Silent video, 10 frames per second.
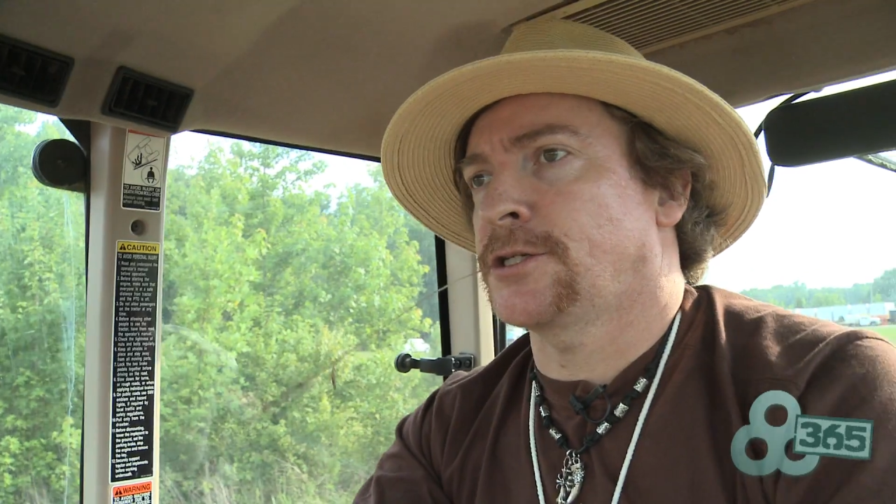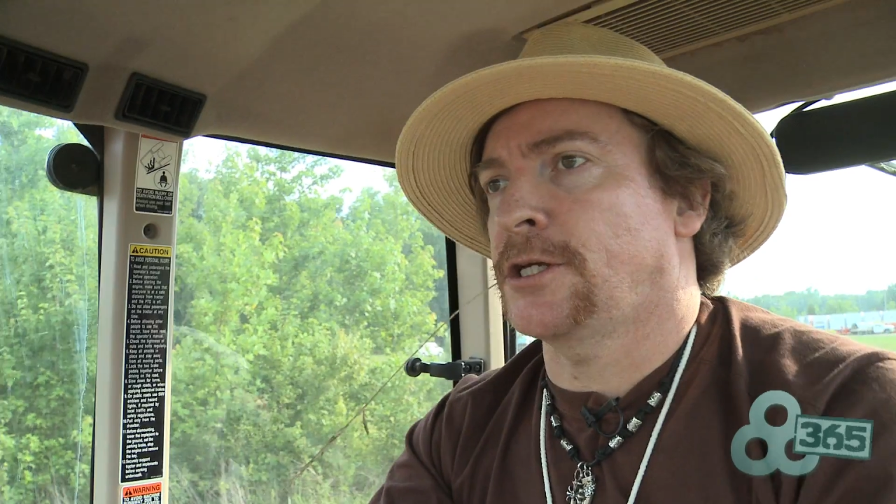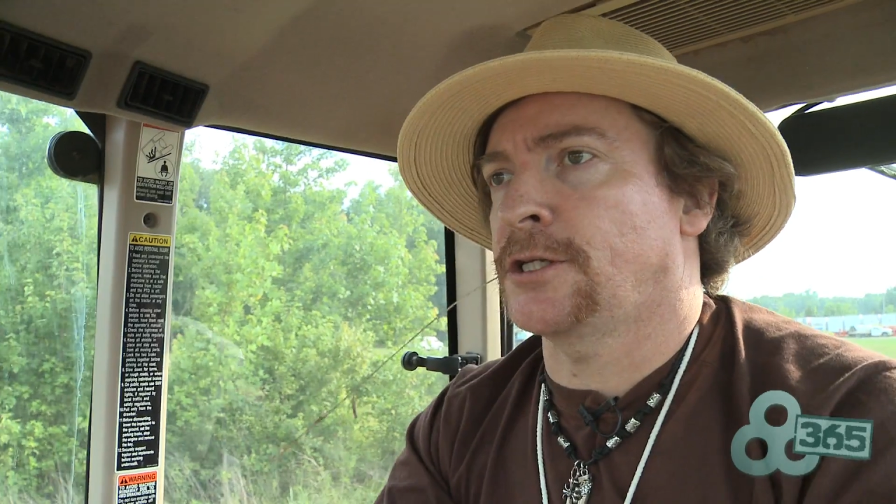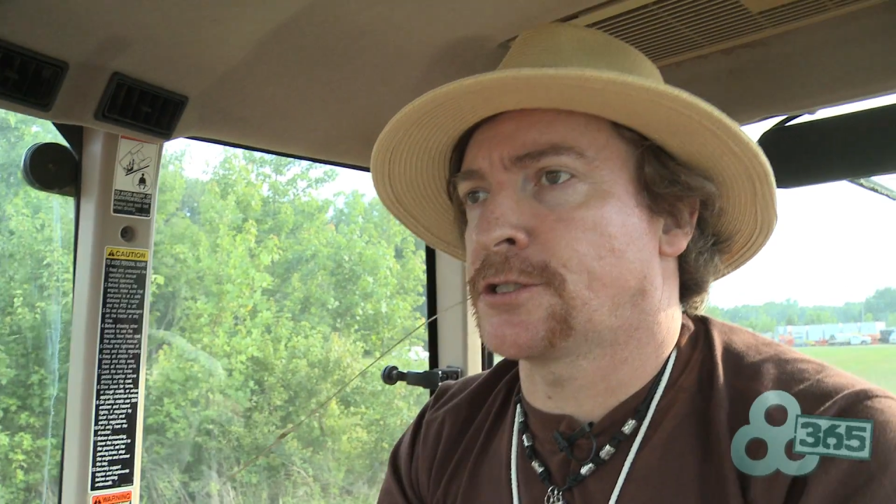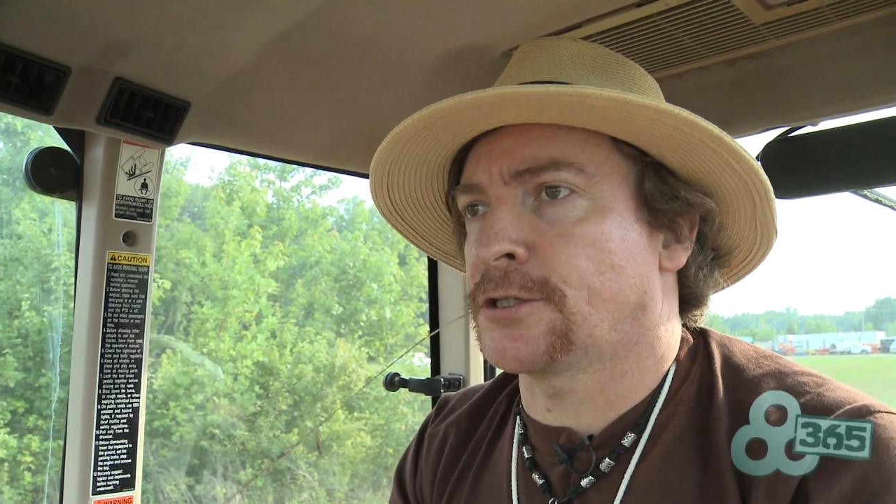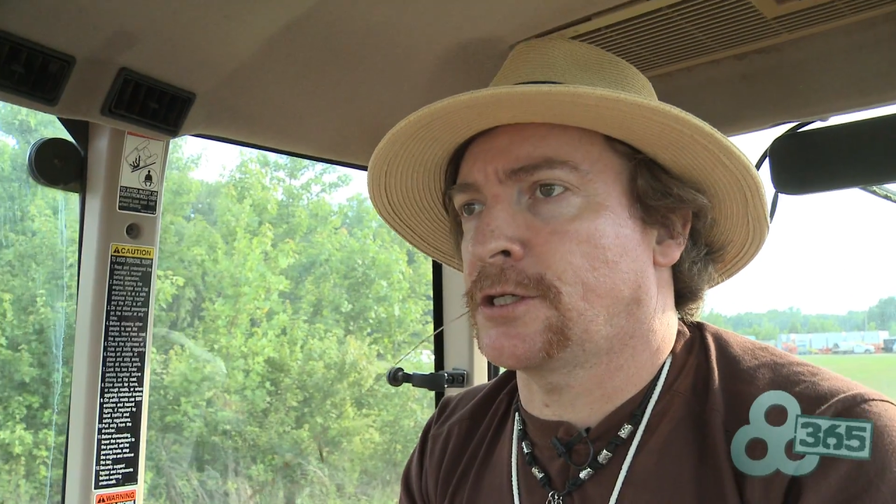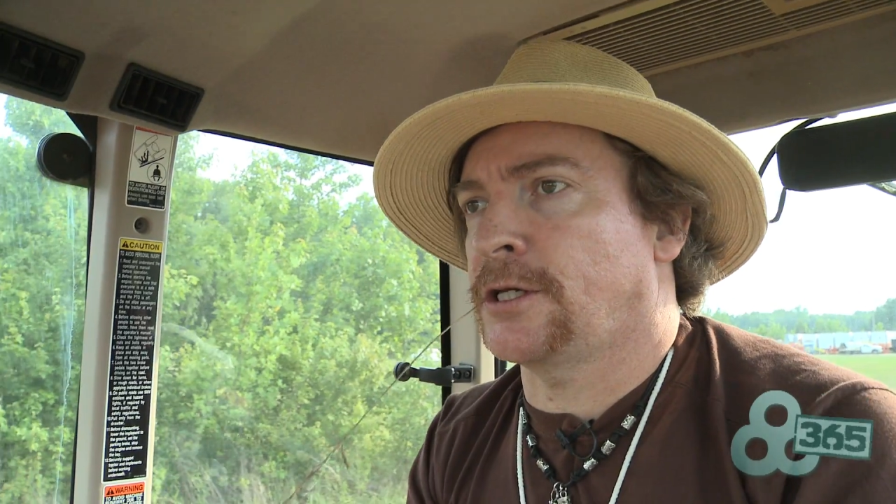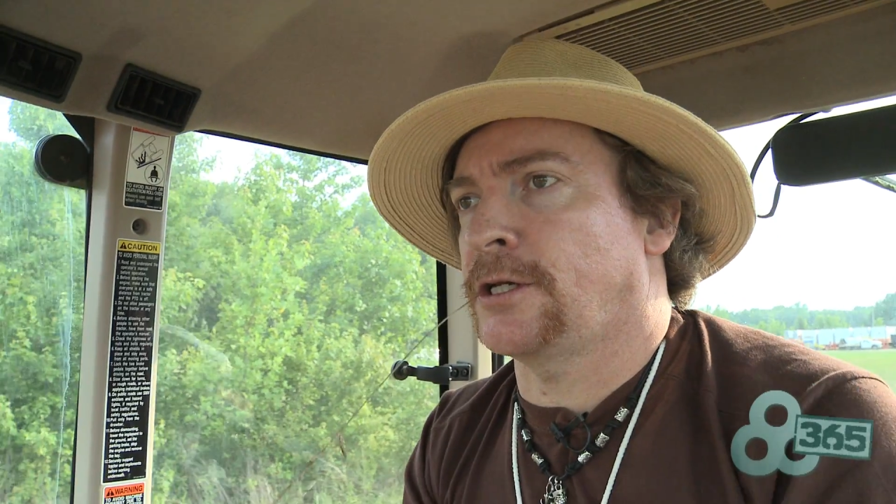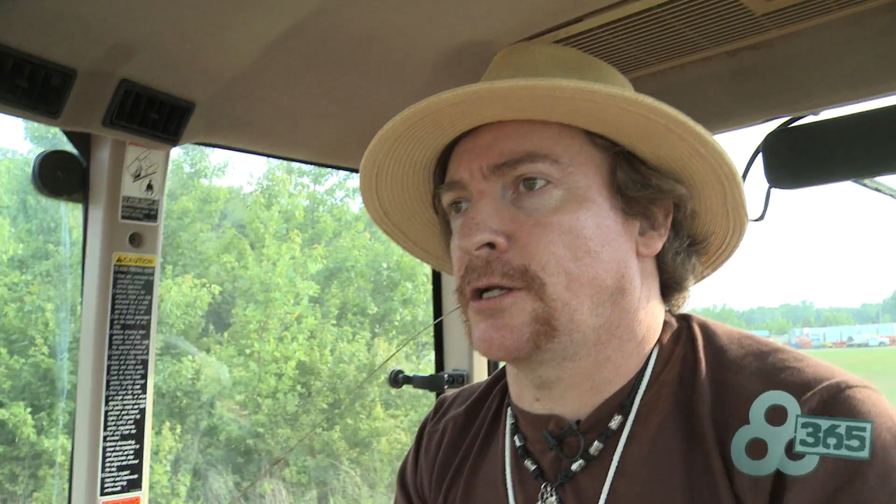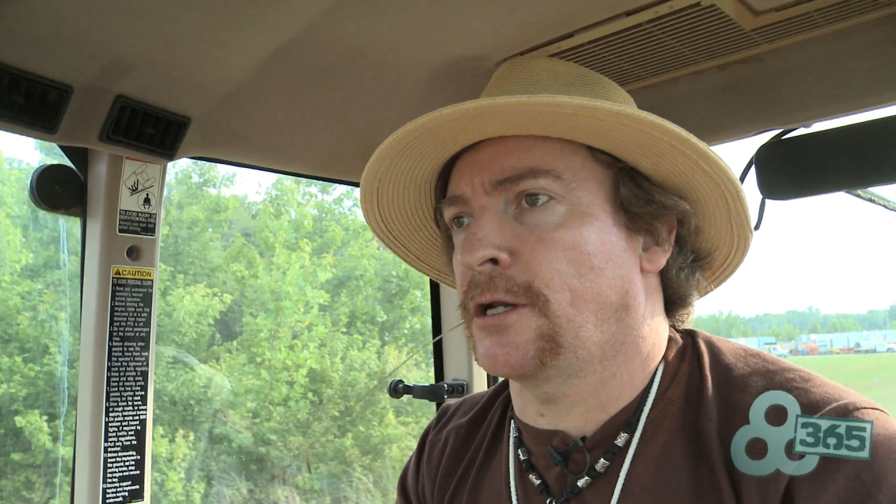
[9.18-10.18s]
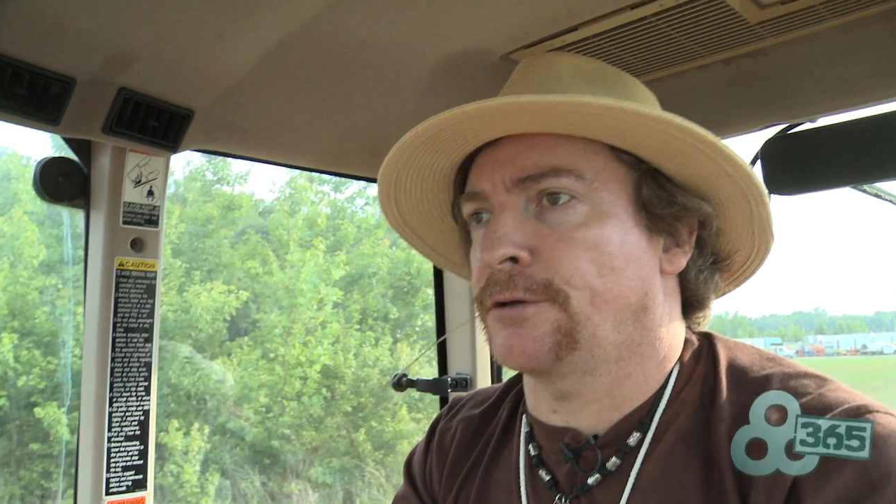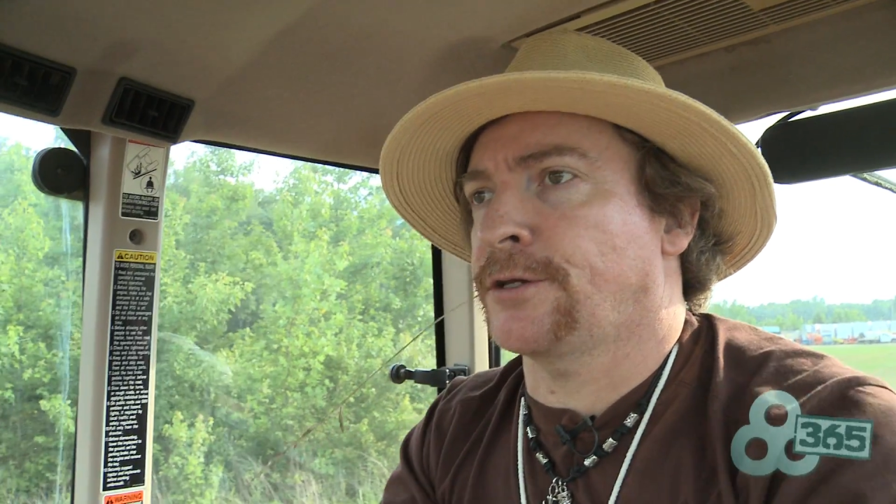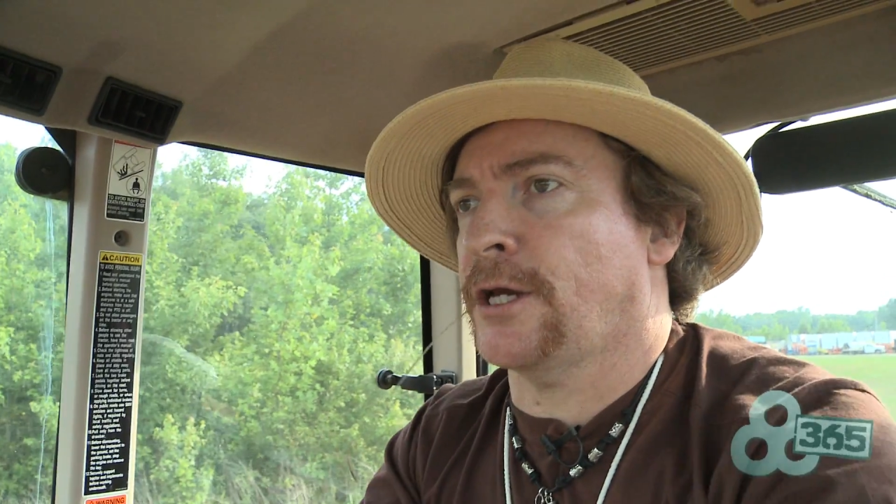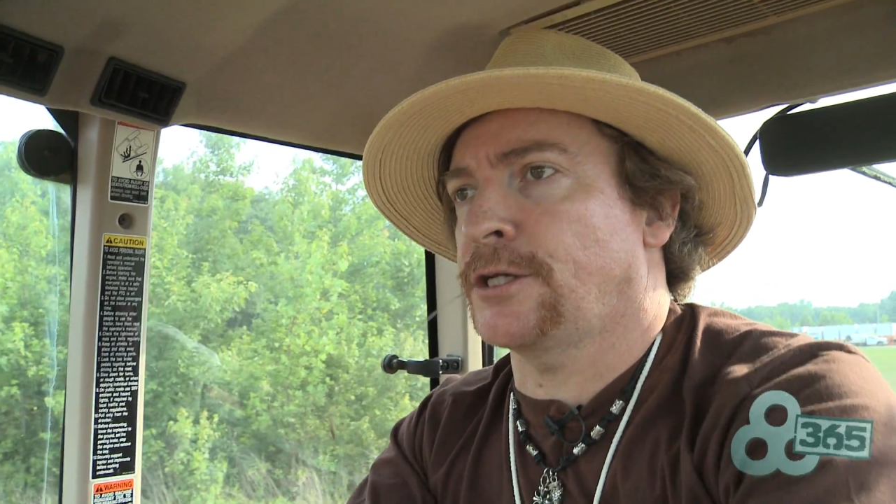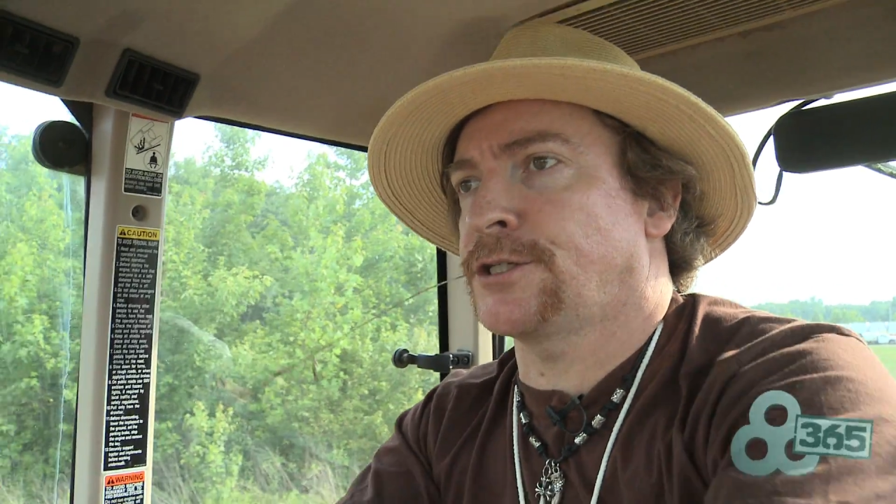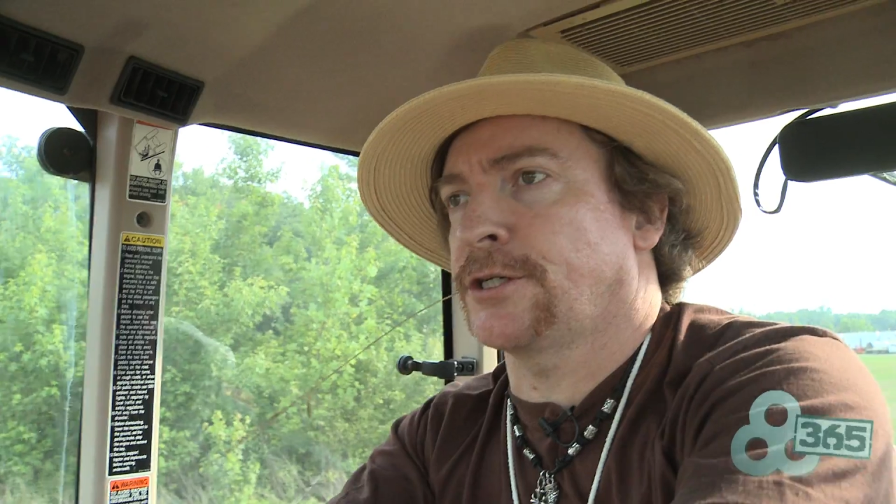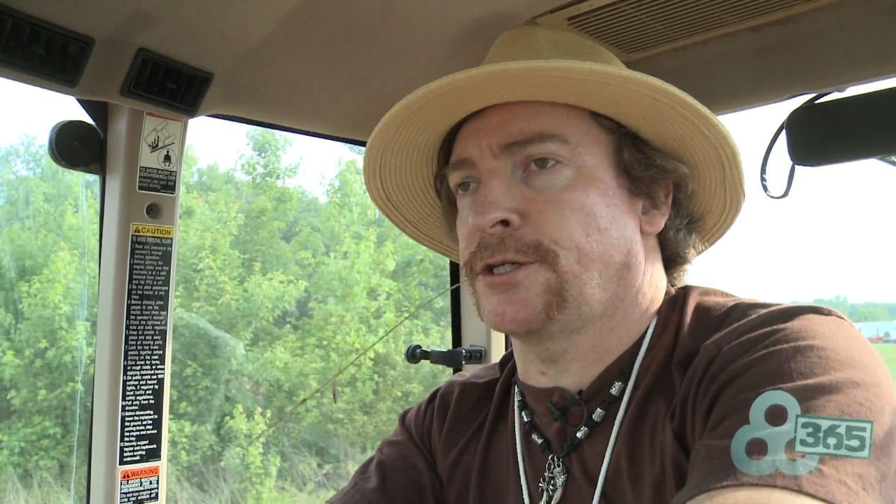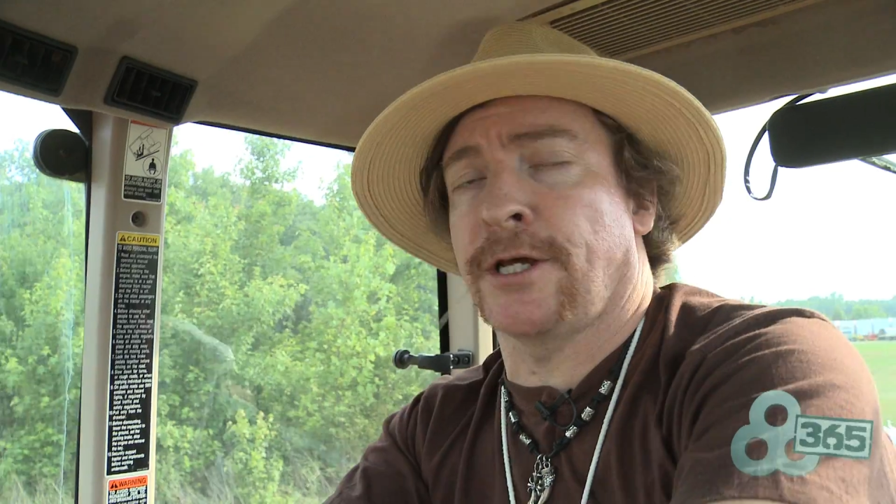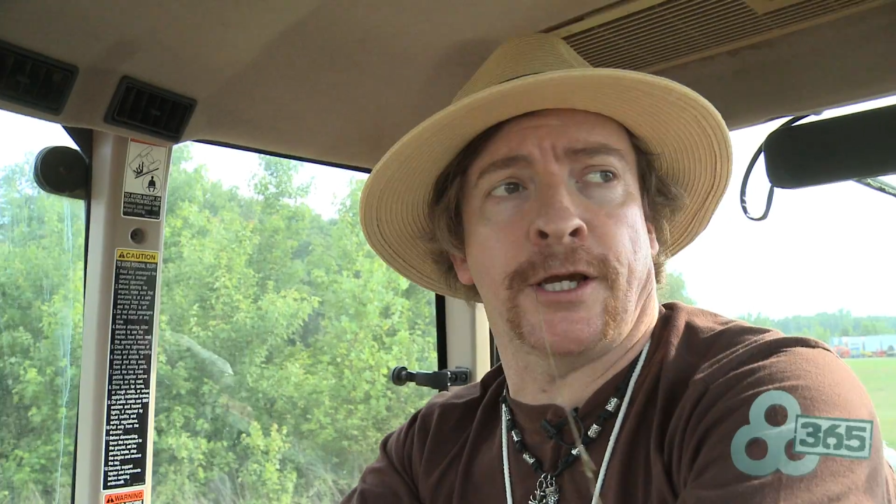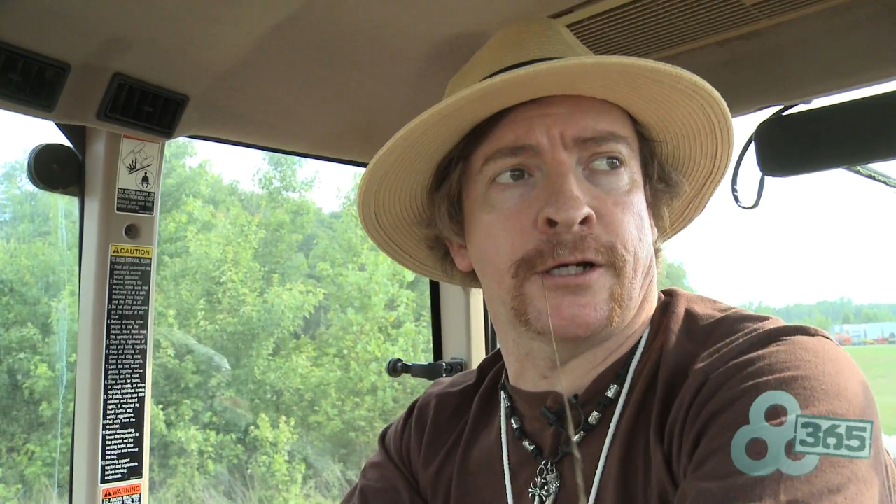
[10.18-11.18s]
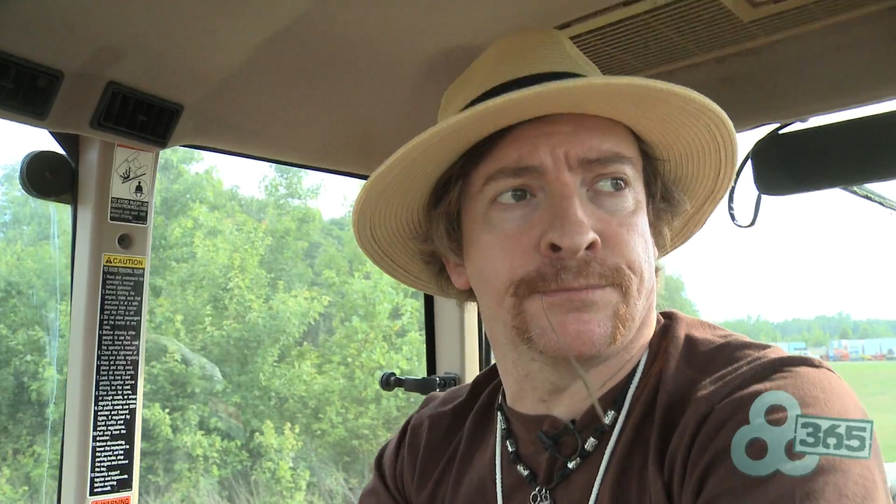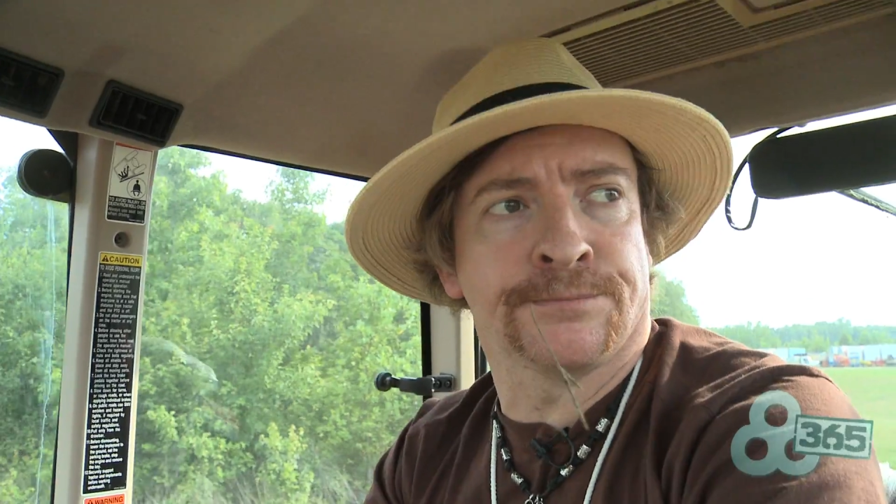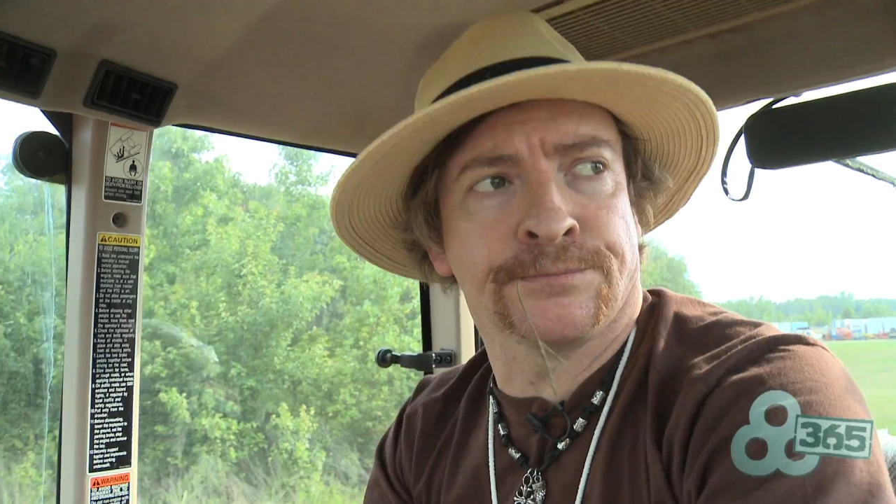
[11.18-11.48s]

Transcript: heading to the location now.